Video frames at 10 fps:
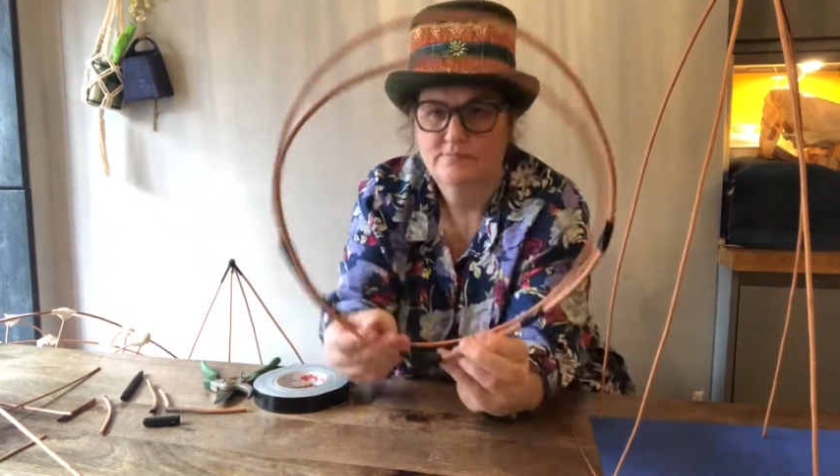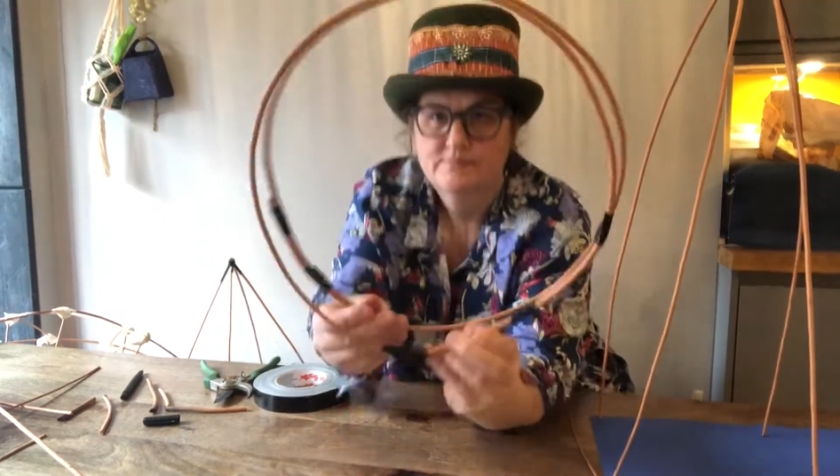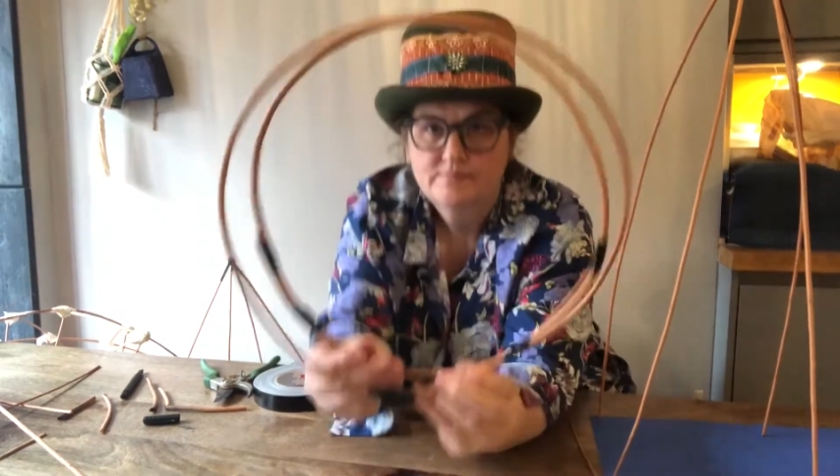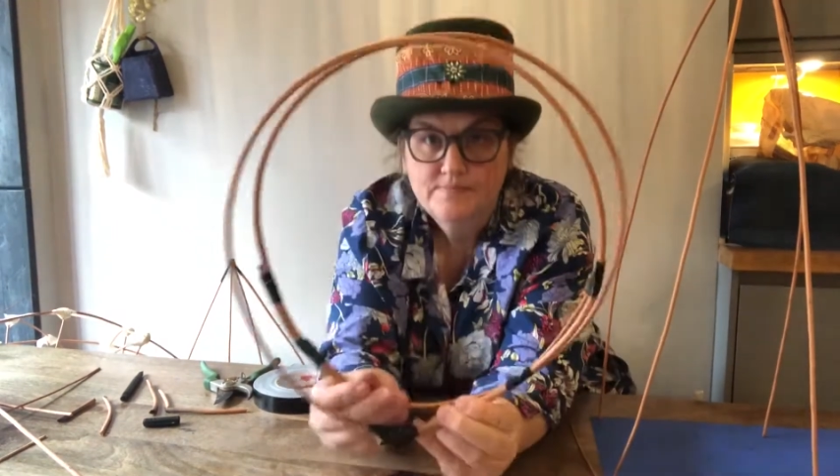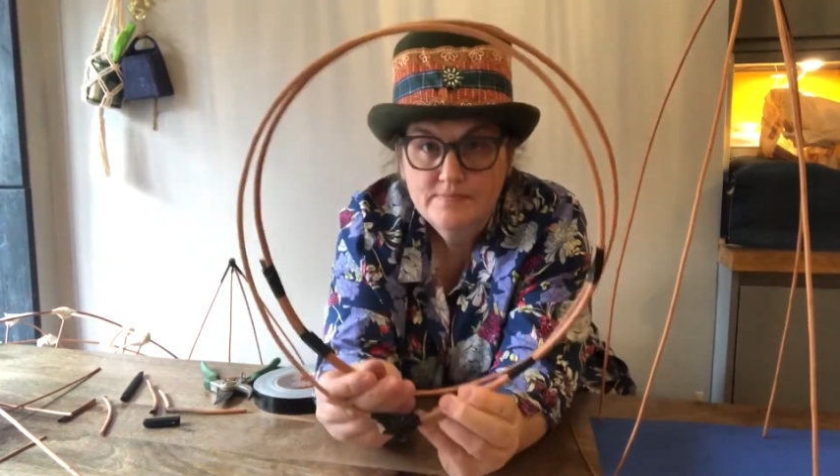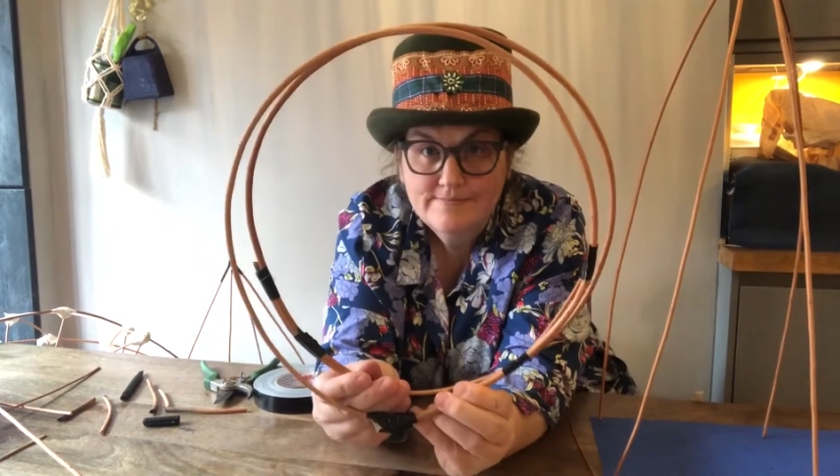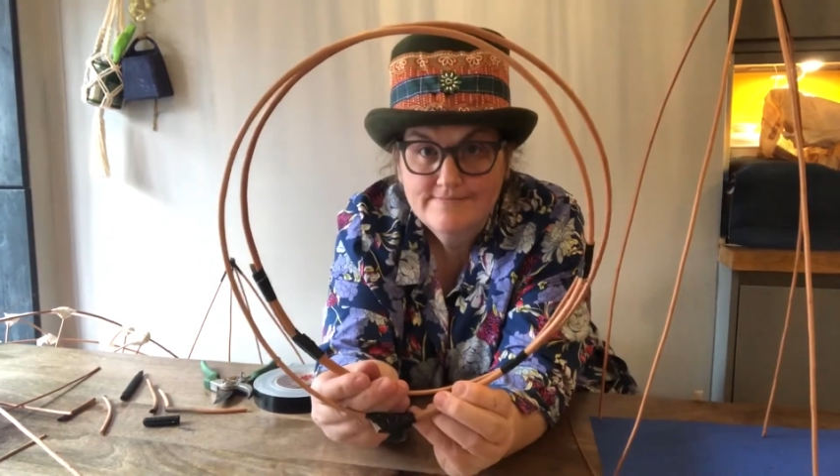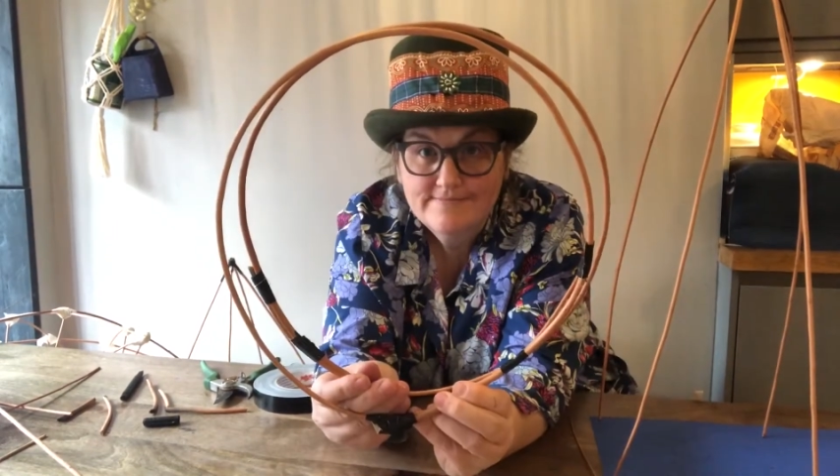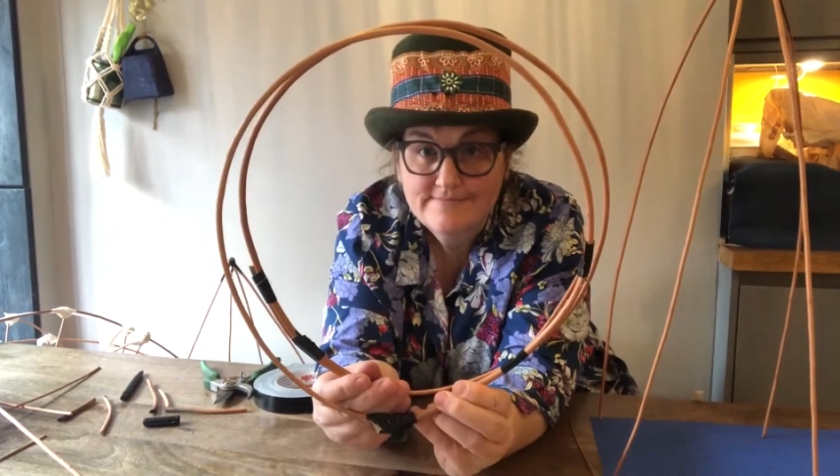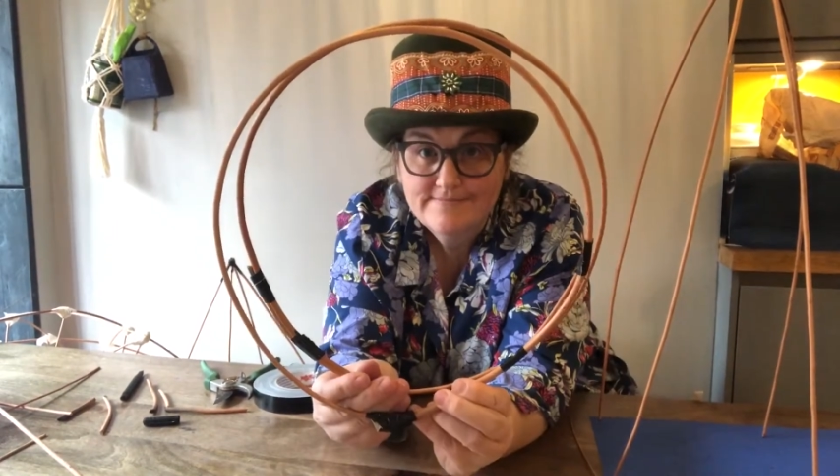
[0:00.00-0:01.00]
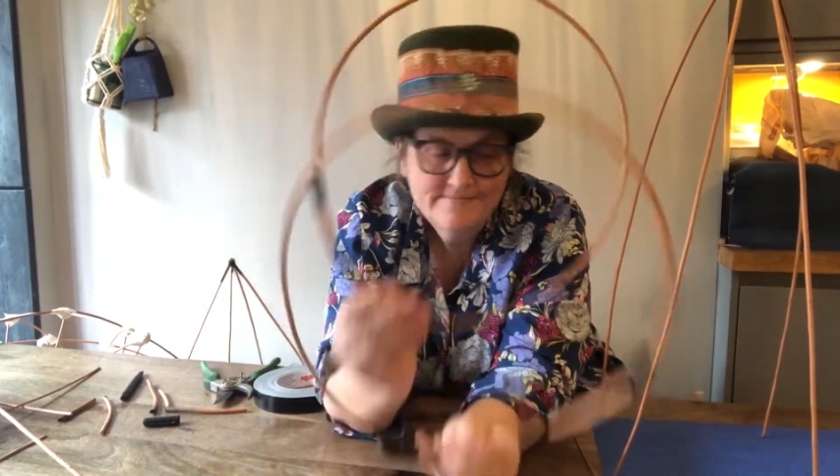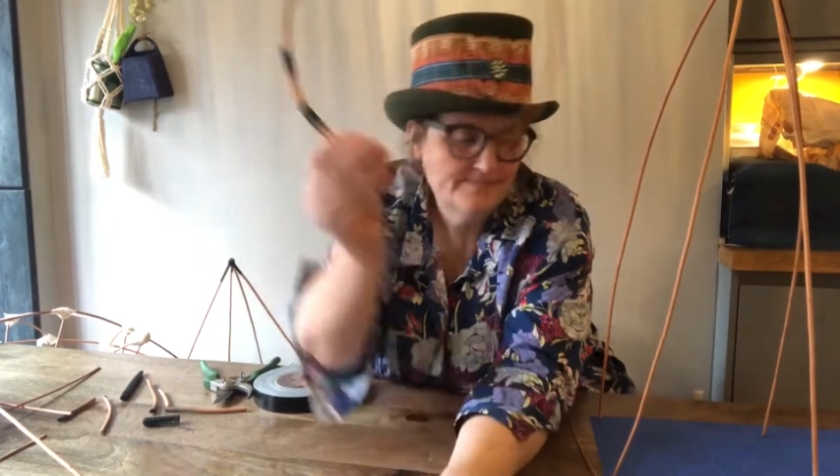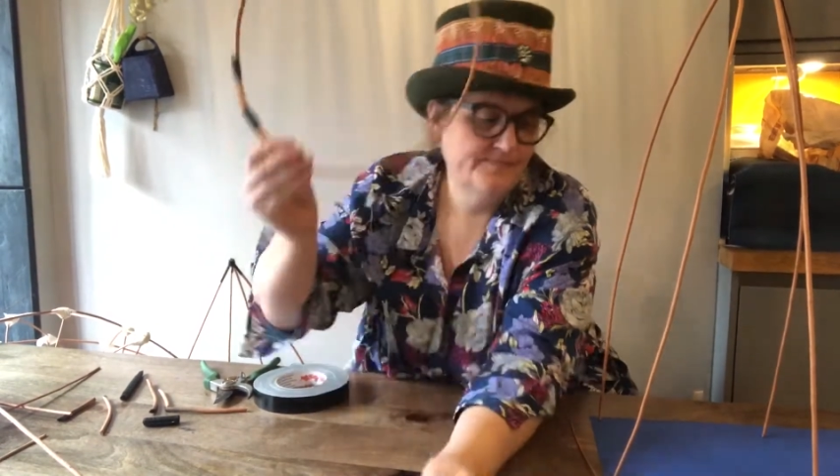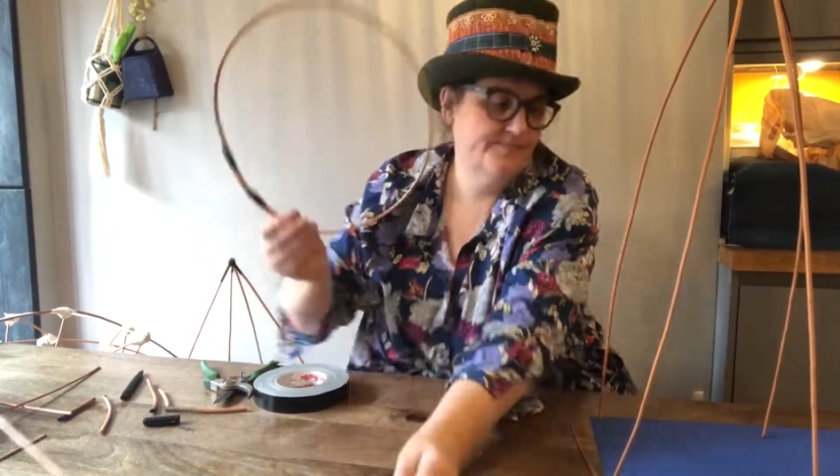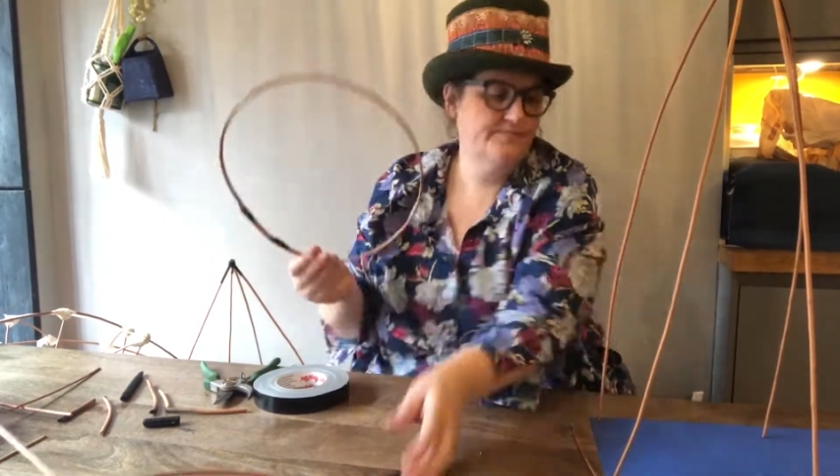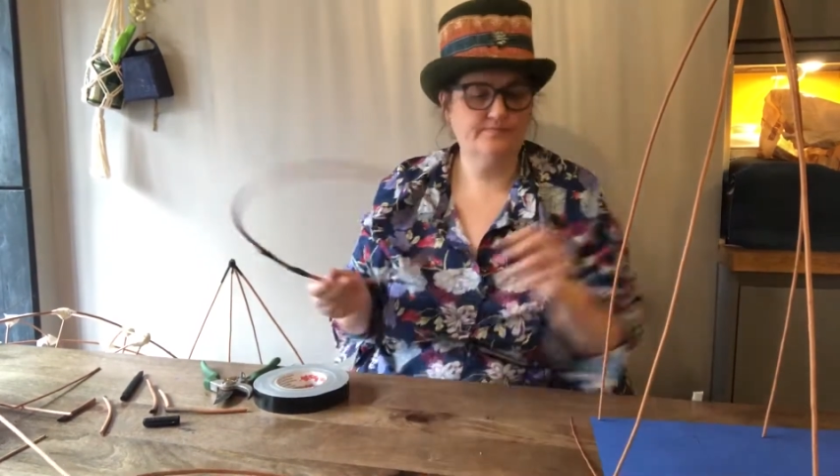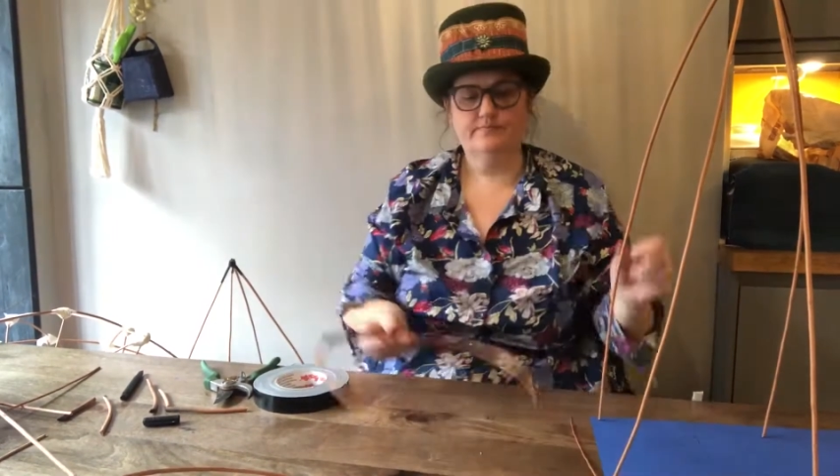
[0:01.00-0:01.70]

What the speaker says: same size, okay?